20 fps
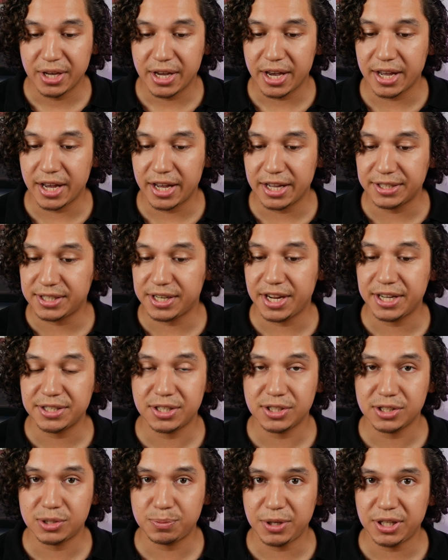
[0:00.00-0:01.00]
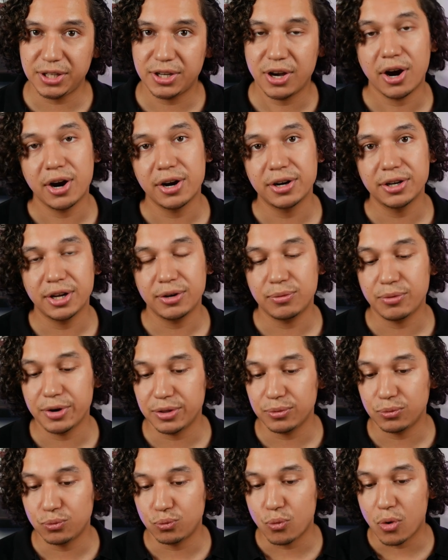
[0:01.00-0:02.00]
It's an instant speed card
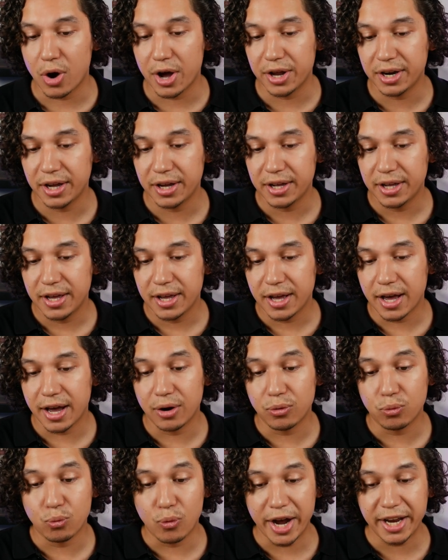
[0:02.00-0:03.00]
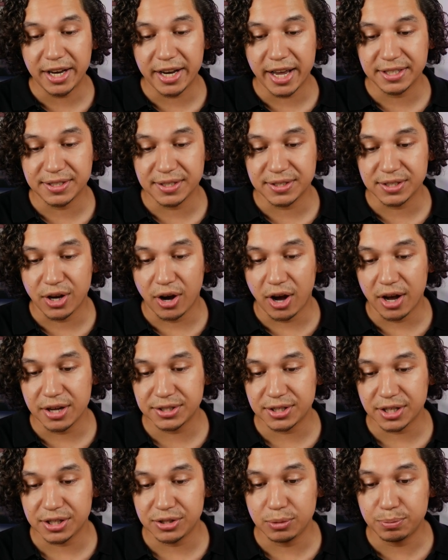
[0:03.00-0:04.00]
with 1 white as its
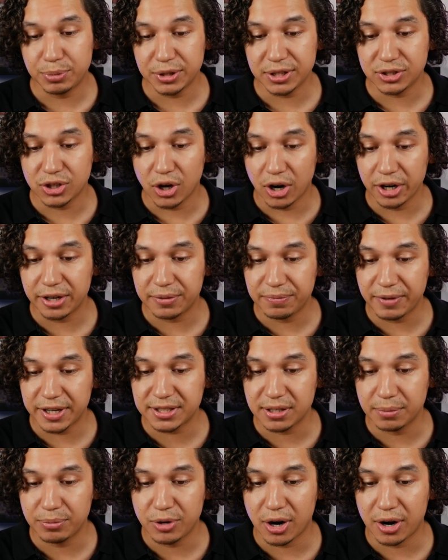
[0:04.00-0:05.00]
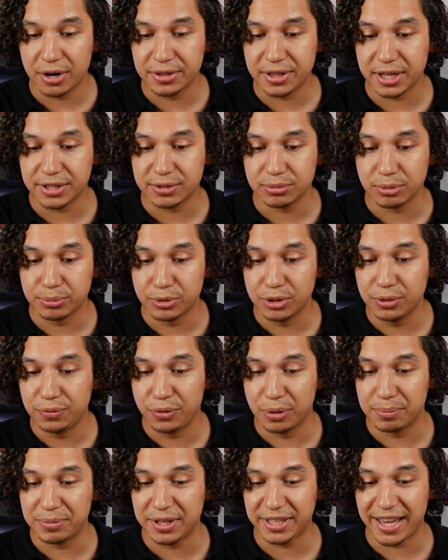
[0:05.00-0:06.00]
cost, and you put target face-up card that's removed
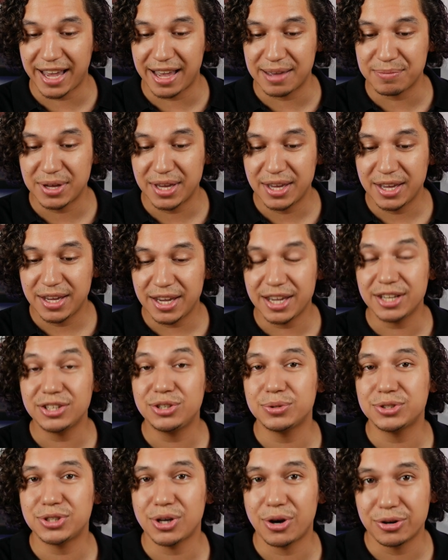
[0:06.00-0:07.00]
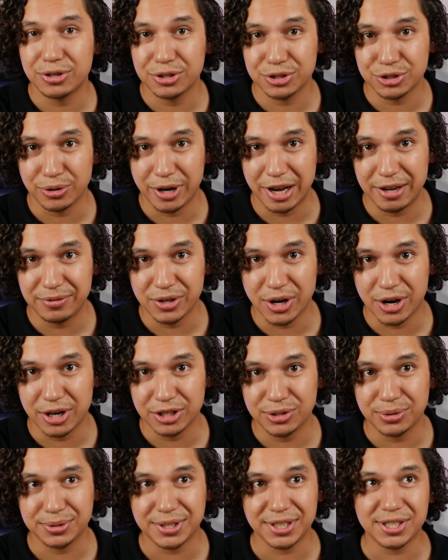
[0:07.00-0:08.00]
from the game into its owner's graveyard.
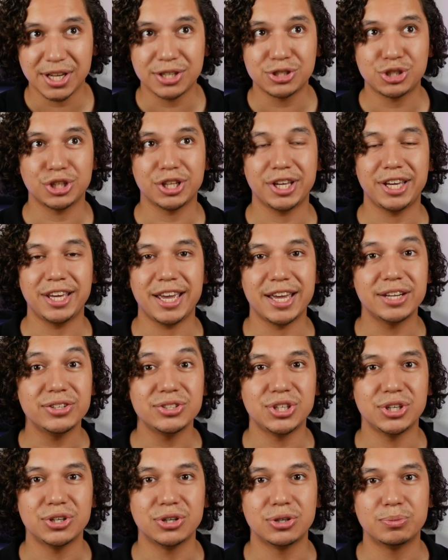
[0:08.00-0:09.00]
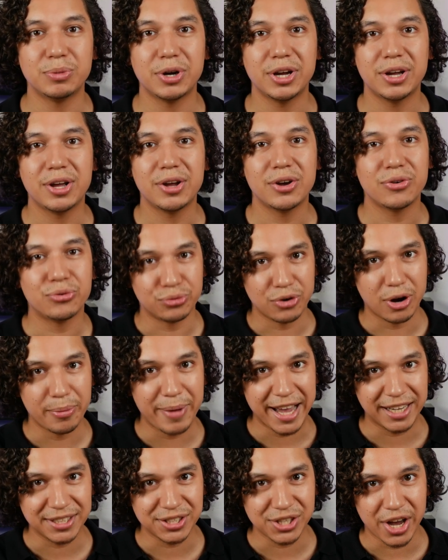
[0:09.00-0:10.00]
So it's essentially Entomb from
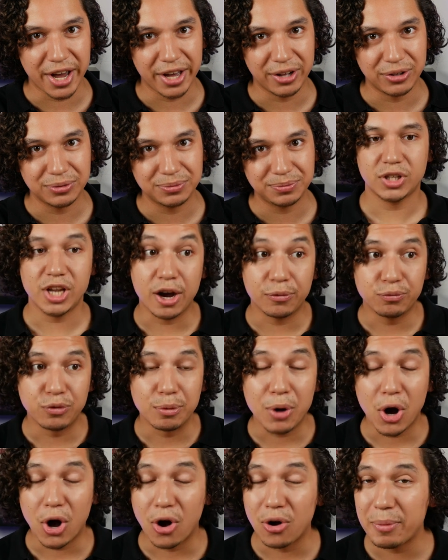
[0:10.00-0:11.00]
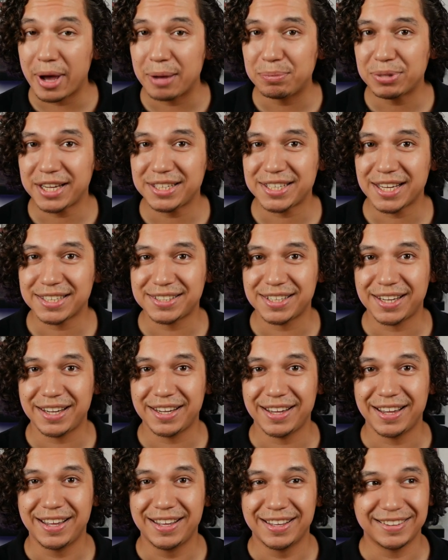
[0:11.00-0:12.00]
exile. Now, from all my
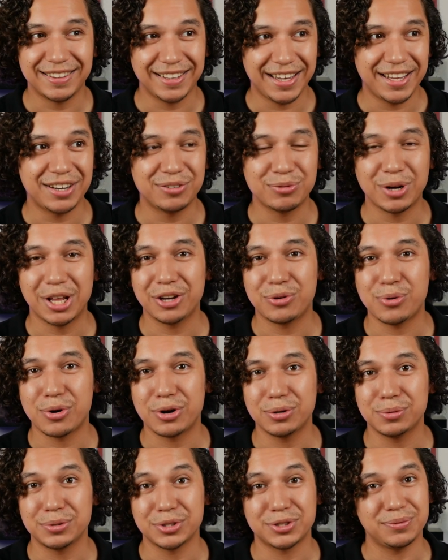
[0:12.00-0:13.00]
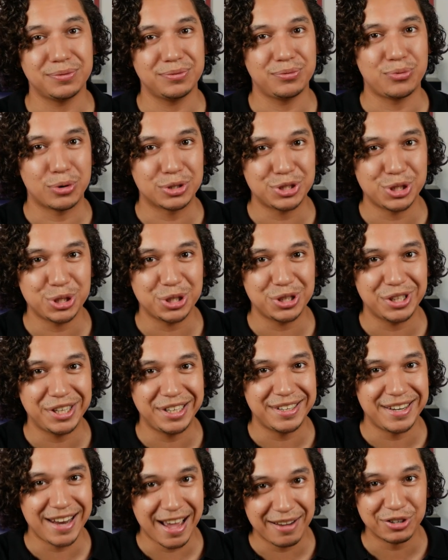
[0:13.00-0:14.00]
playtesting, Leonin Relic Warder was
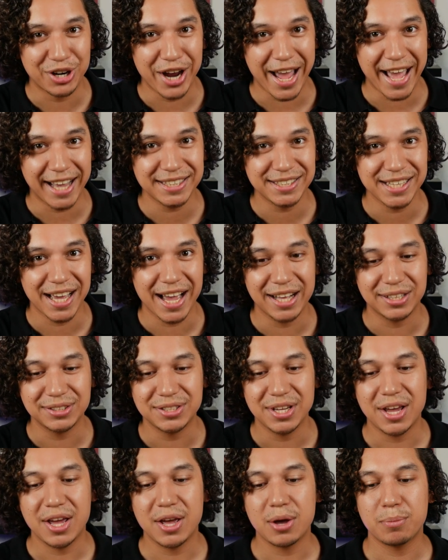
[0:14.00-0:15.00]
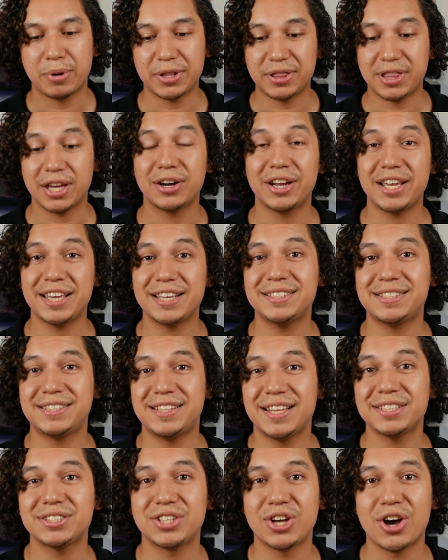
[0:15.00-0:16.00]
fortunately never exiled, but there is
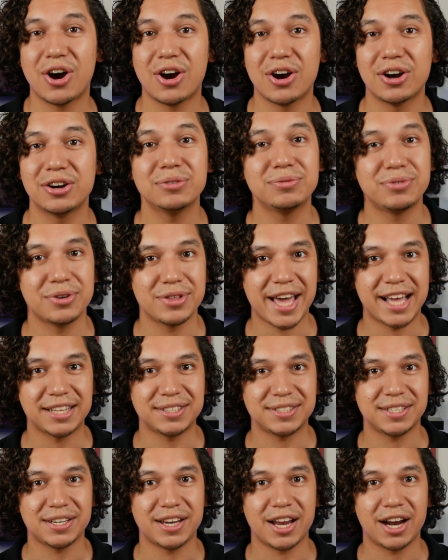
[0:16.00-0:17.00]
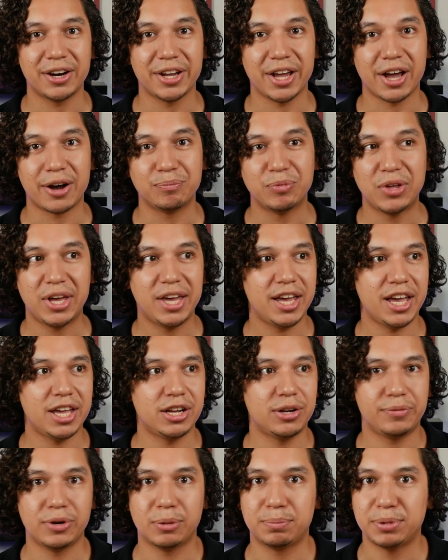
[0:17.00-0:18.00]
this card for that scenario. And
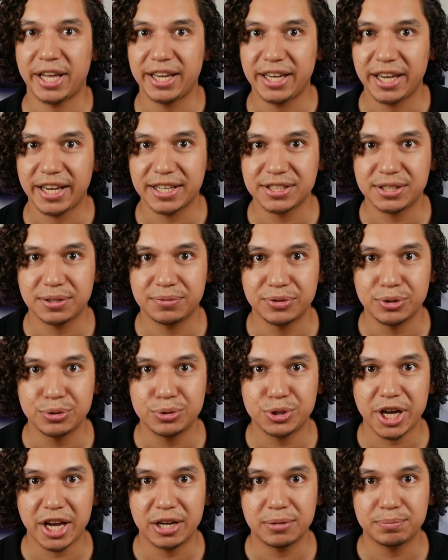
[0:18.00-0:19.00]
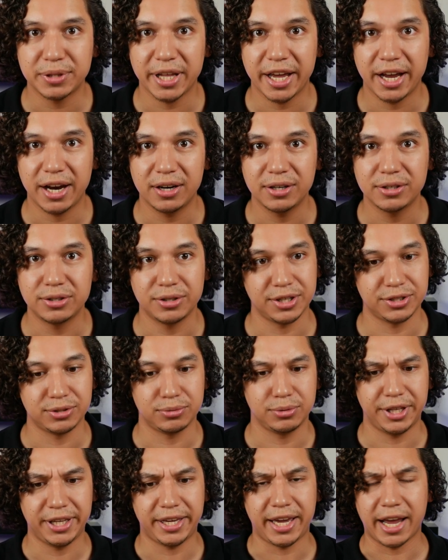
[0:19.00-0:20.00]
if you're playing against a food chain player who doesn't
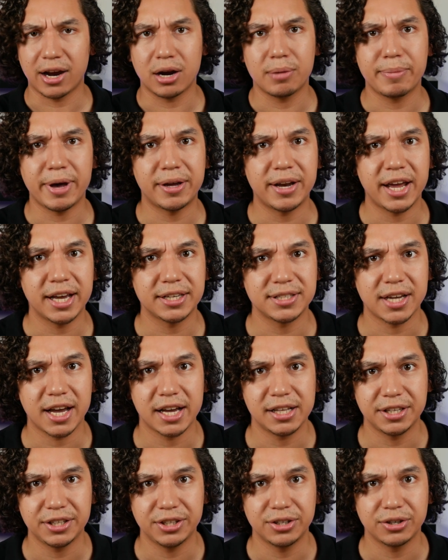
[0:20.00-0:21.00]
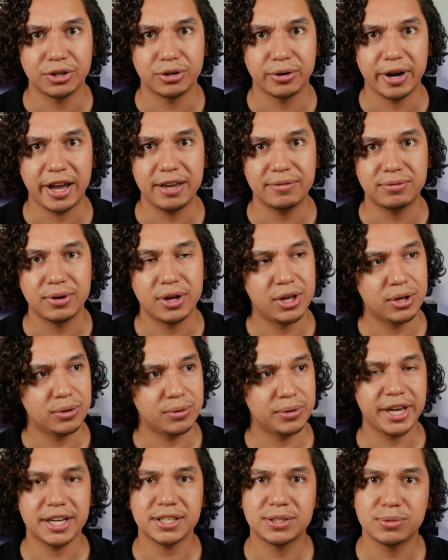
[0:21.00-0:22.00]
really care about exiling your grave,
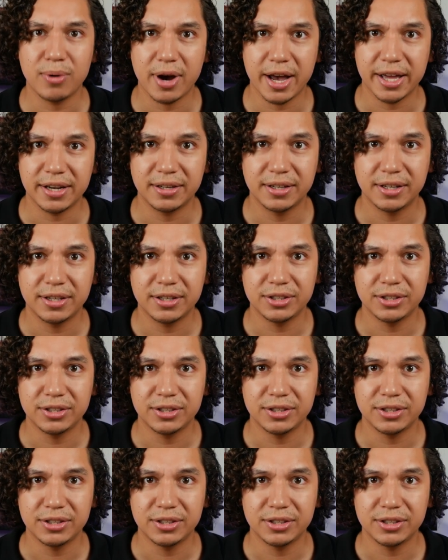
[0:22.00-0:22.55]
well, guess what?